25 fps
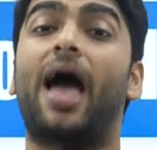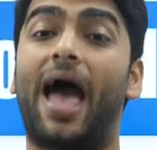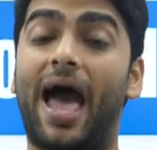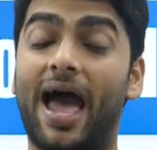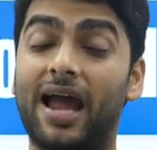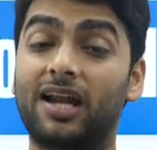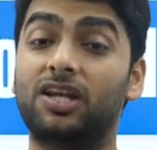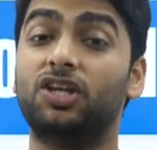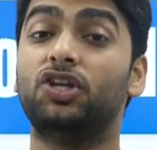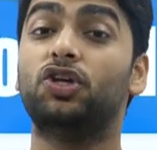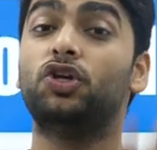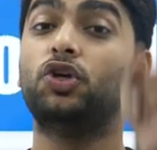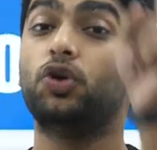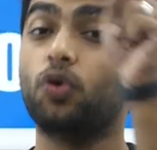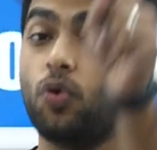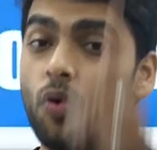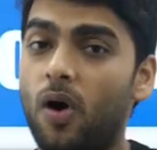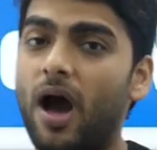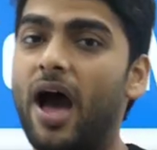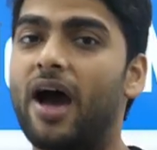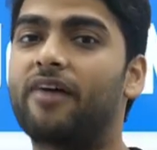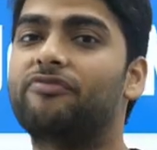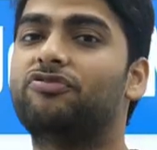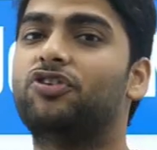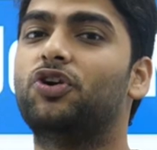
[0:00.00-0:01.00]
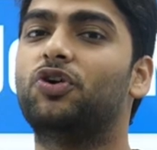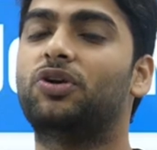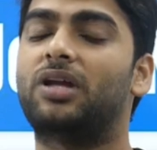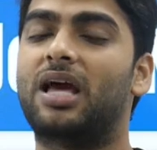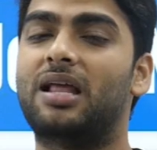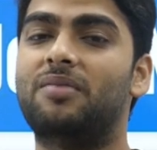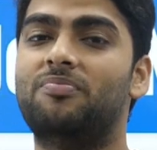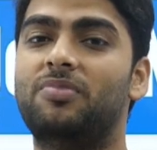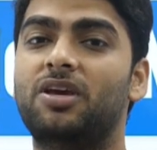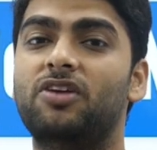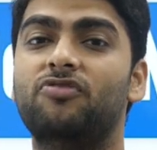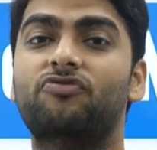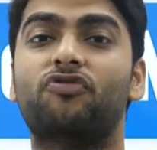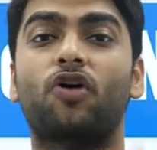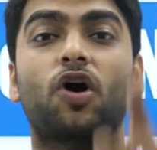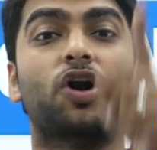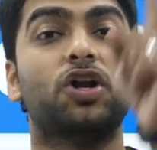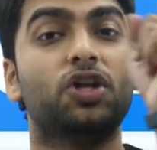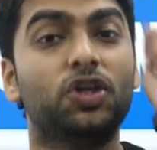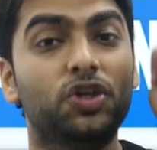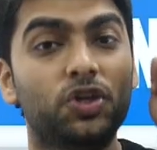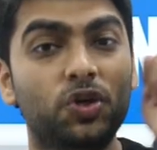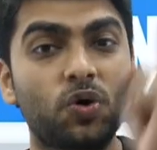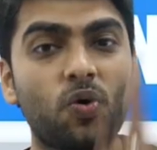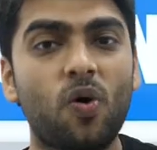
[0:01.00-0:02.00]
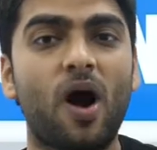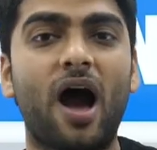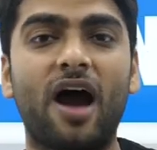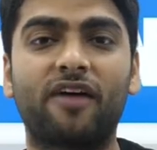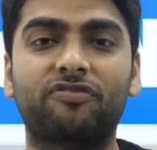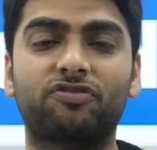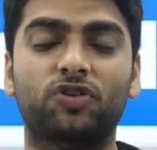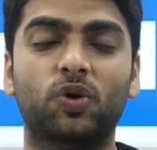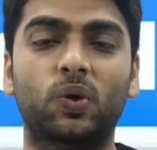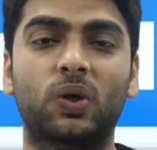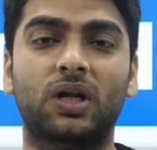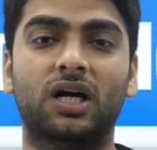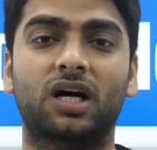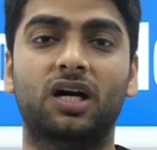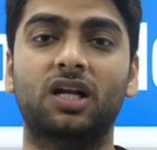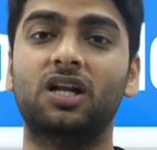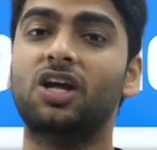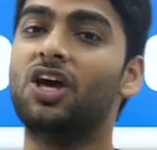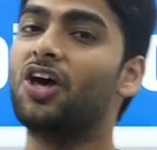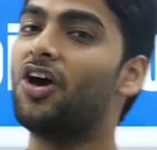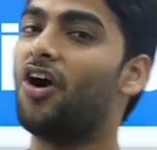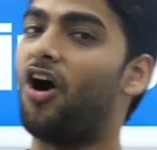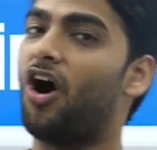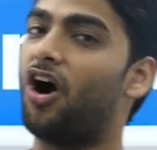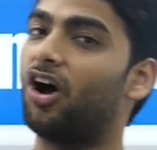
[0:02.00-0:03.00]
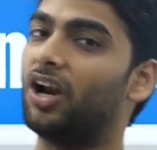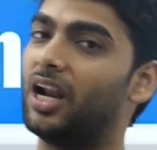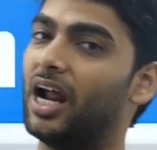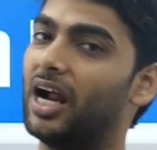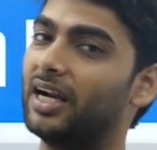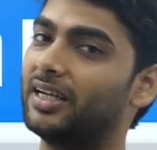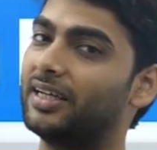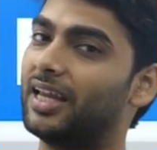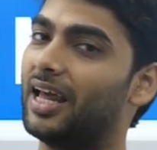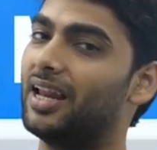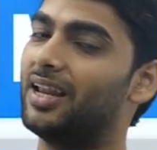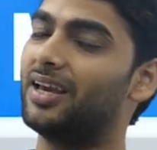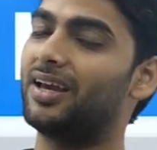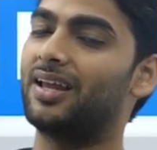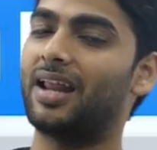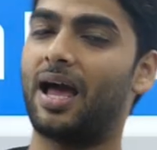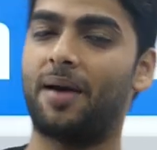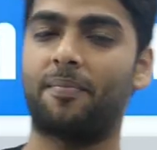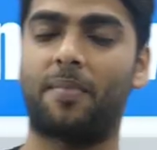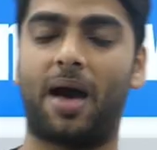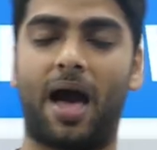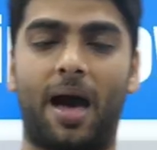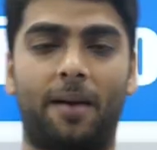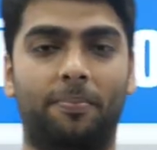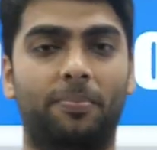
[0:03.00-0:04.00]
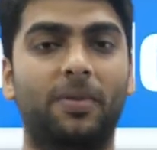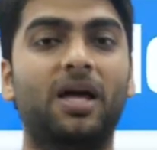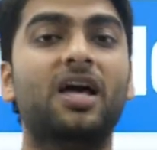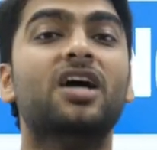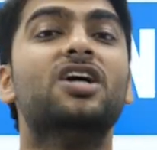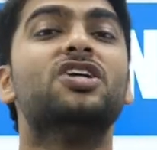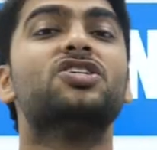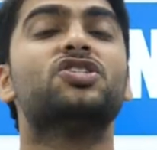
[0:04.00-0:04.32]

And you have to tell me what you have to learn on our Telegram app.